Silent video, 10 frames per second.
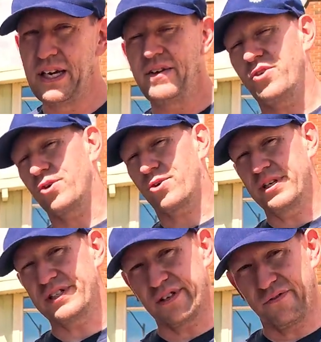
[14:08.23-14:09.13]
If you
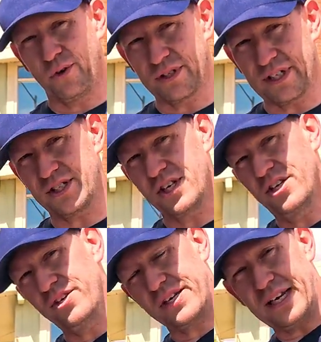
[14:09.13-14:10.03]
increase the voltage,
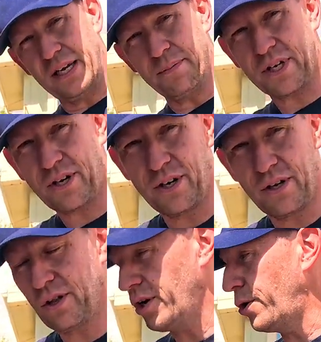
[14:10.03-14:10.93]
you can keep the
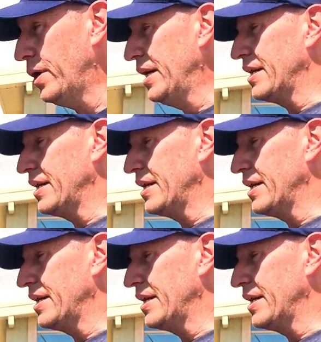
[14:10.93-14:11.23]
current low,